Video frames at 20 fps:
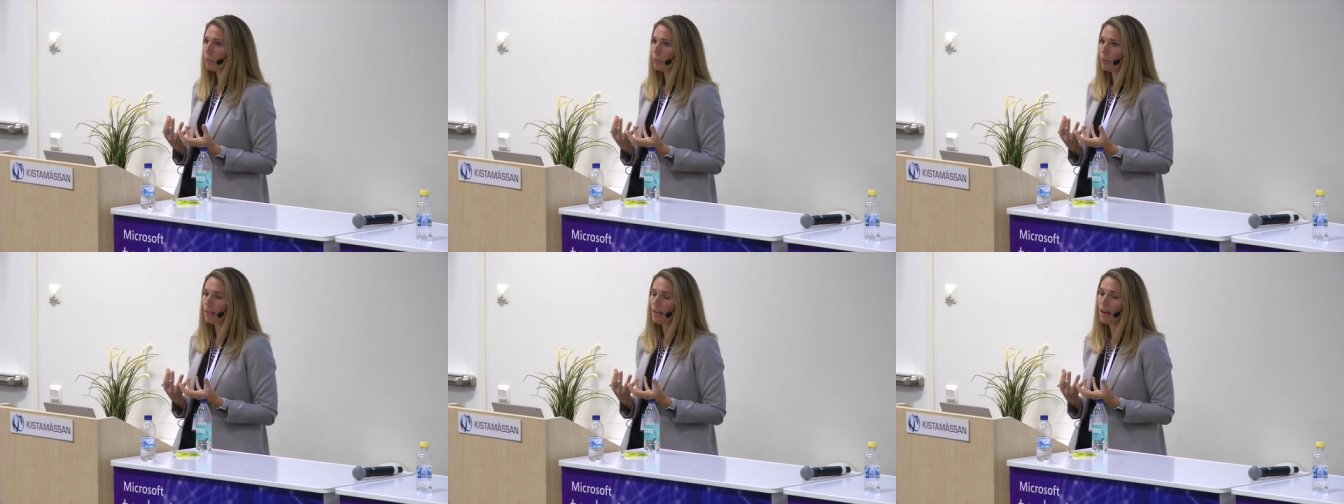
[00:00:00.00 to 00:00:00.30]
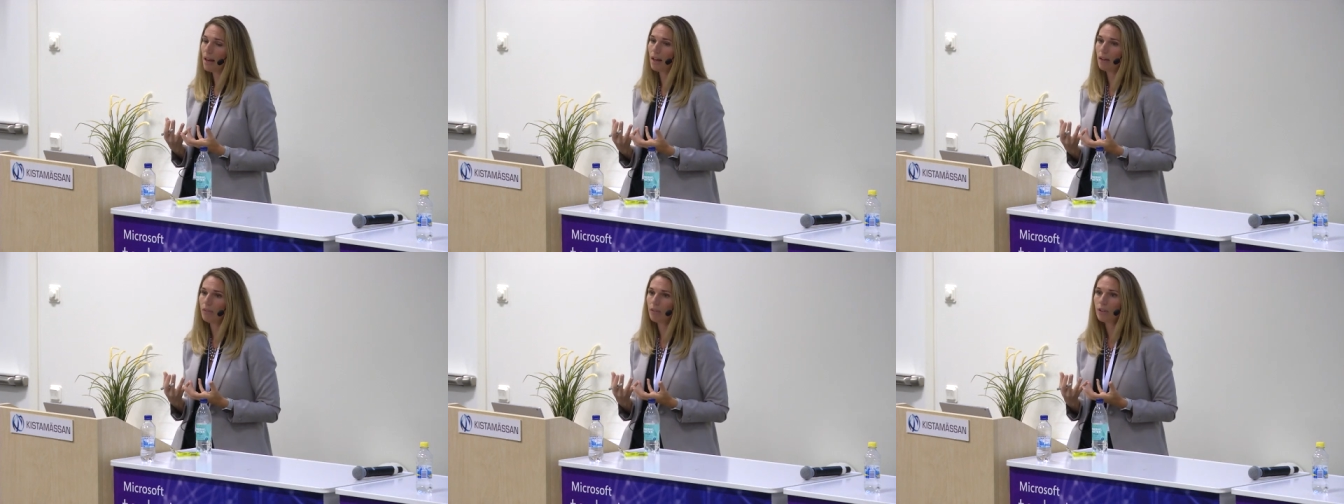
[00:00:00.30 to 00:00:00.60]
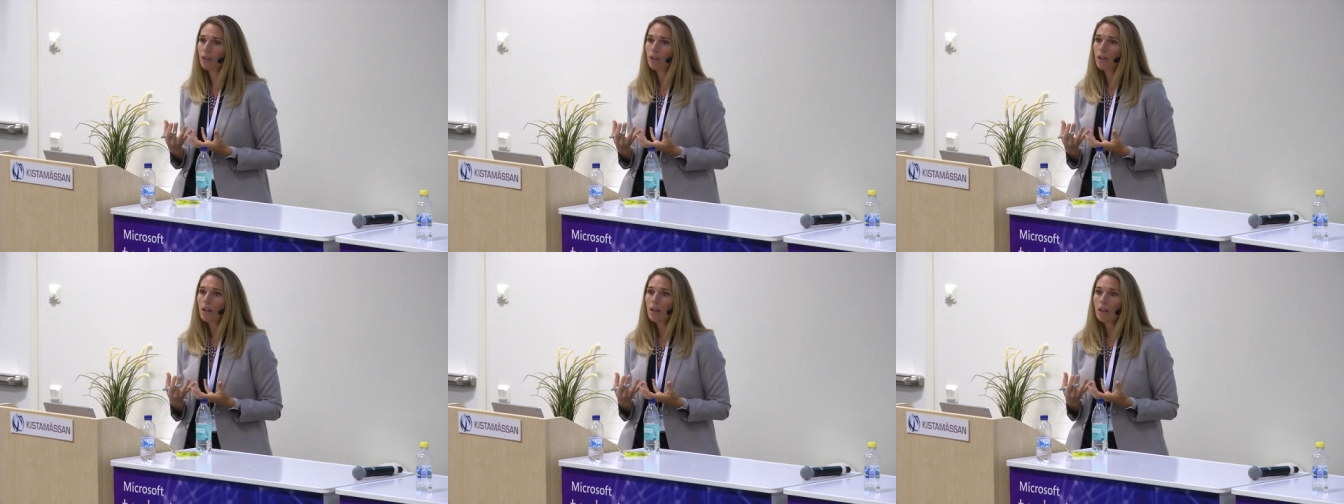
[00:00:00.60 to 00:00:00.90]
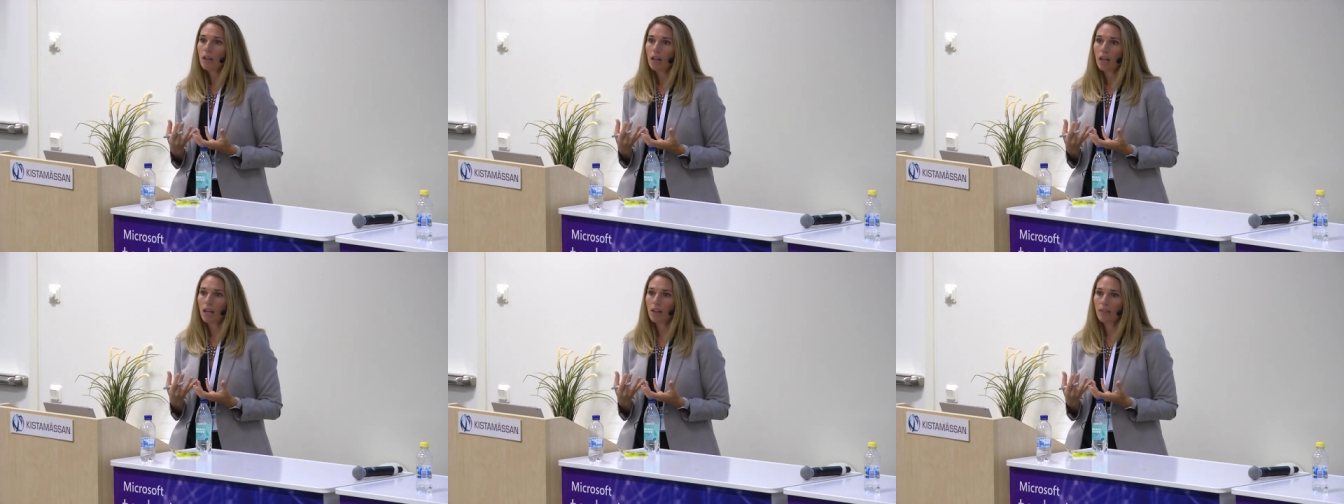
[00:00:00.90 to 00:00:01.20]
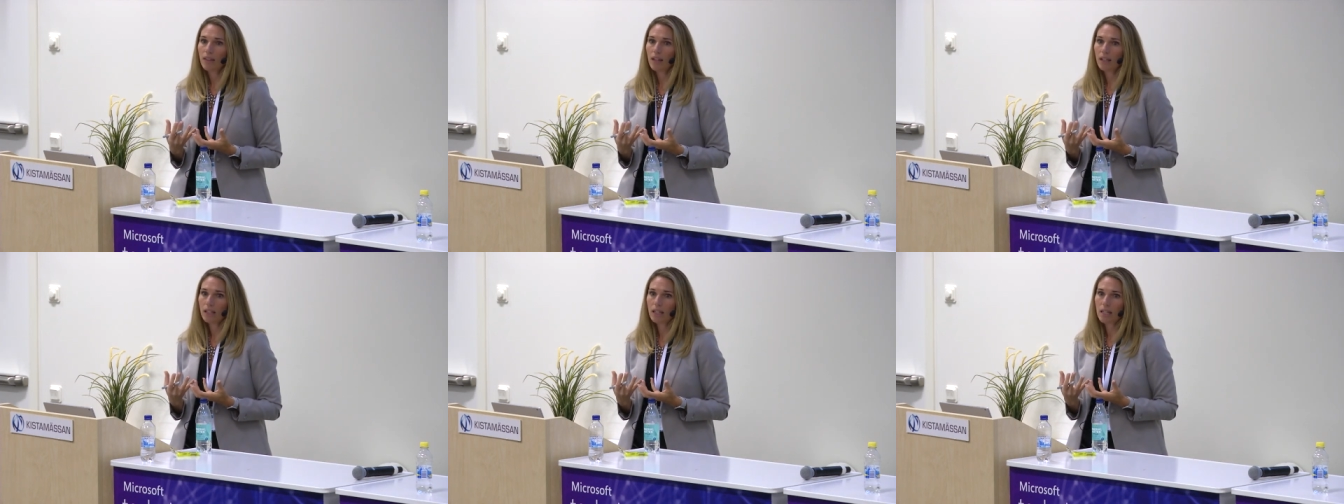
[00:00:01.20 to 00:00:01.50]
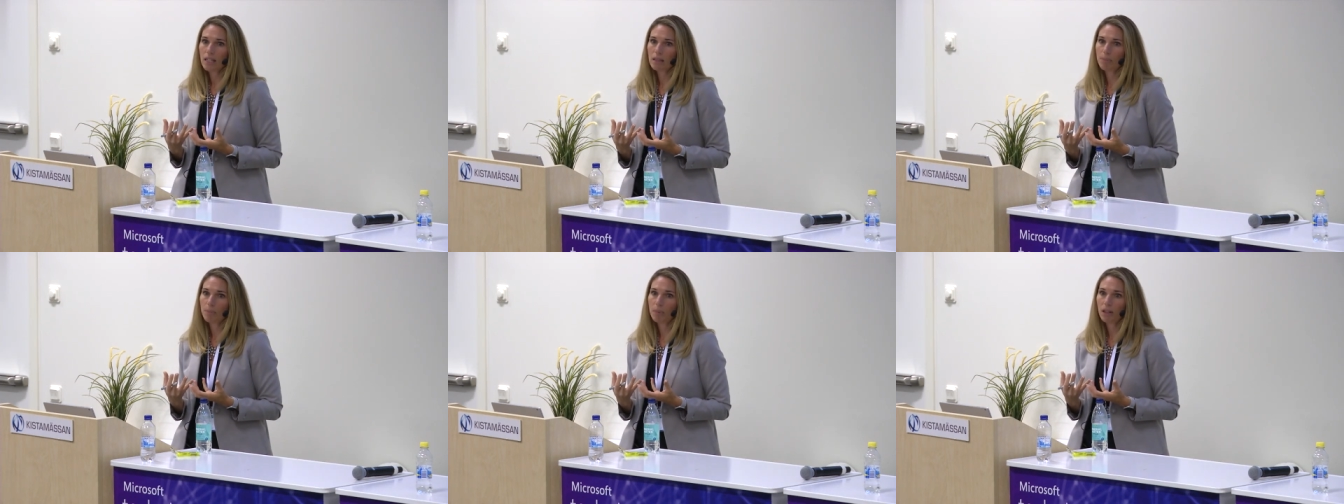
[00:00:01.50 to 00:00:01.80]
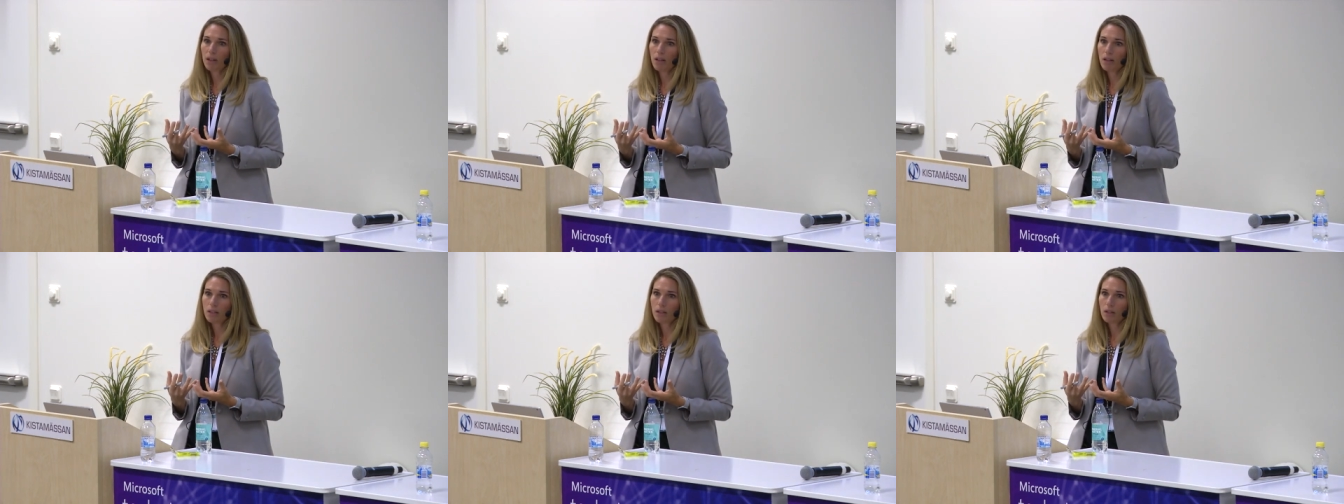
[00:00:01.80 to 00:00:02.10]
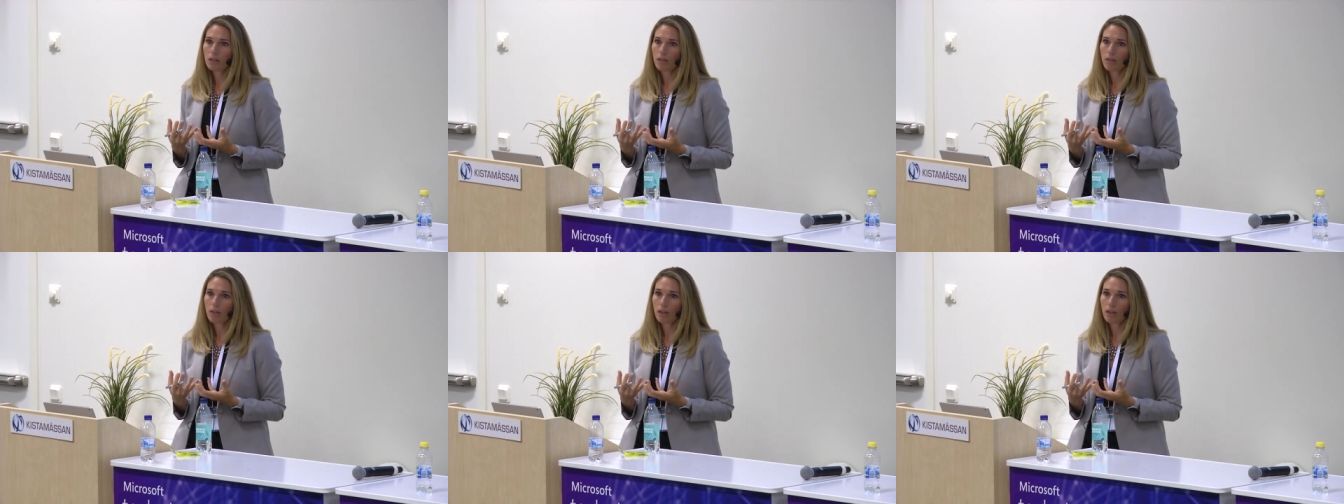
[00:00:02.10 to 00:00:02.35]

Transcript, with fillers: that we have. And that is because